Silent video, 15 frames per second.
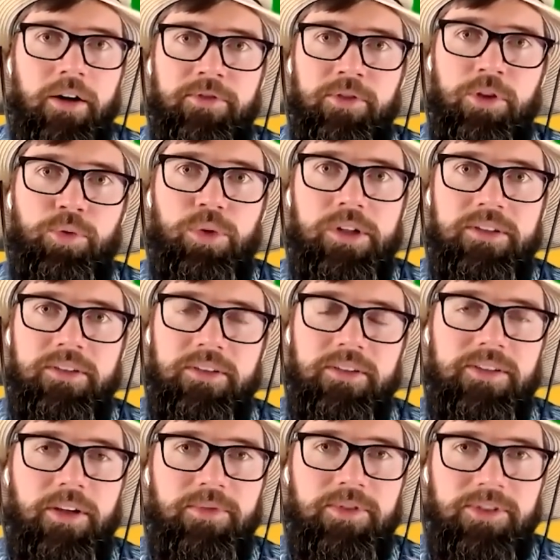for the release of
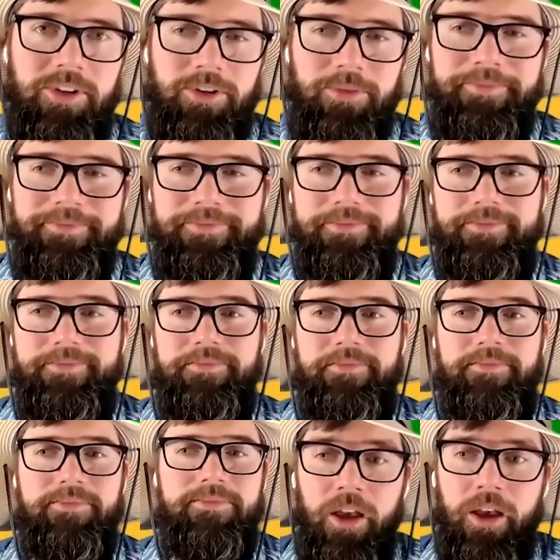this episode.
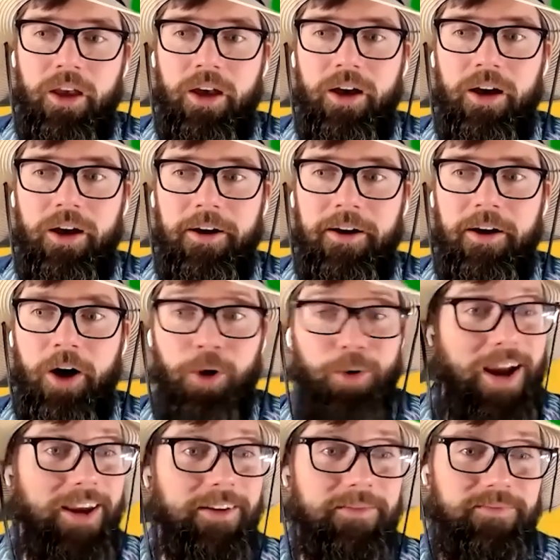All
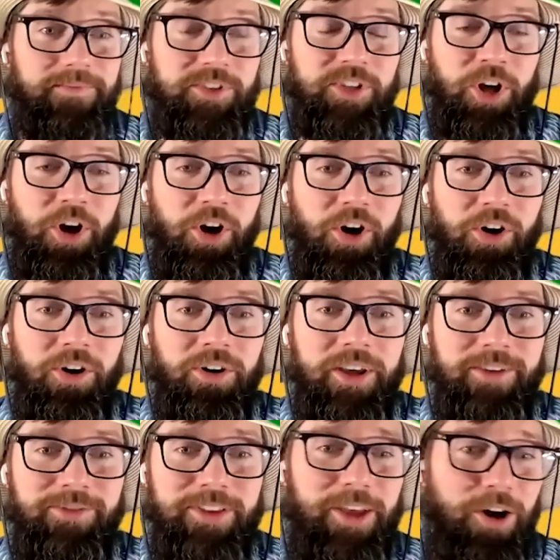right, so
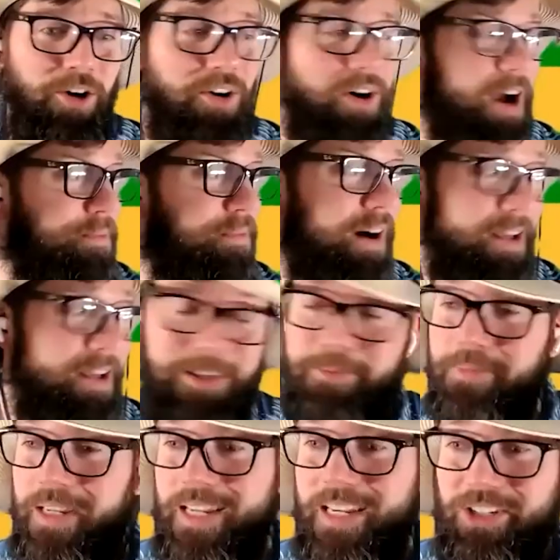even though I'm on the
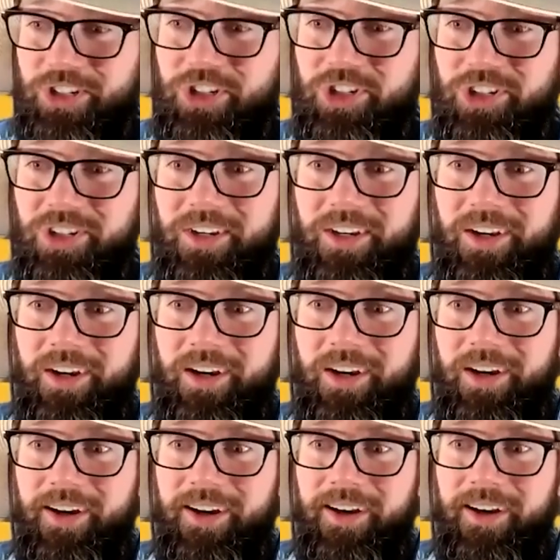beach,
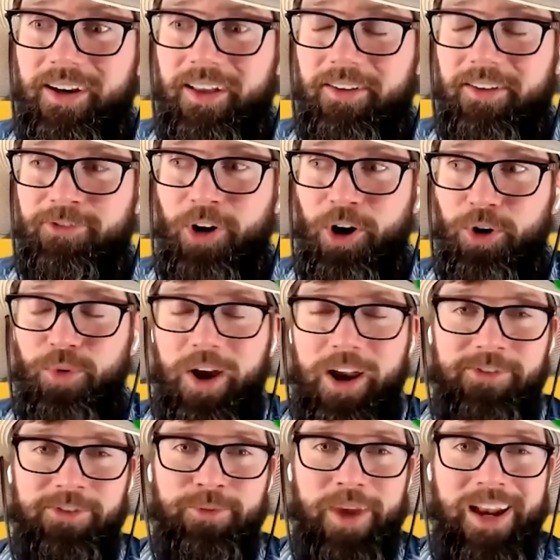far away
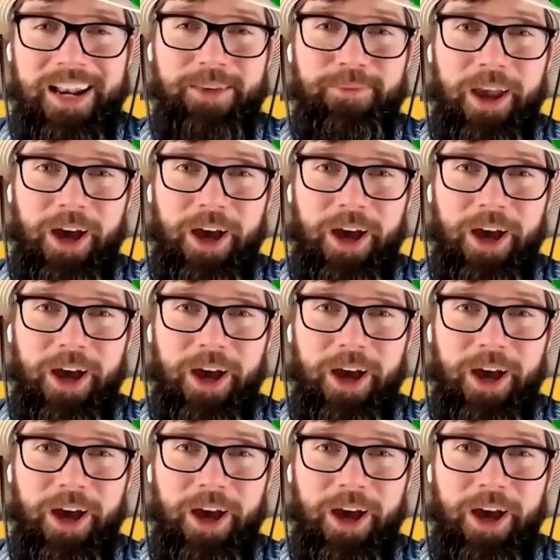from any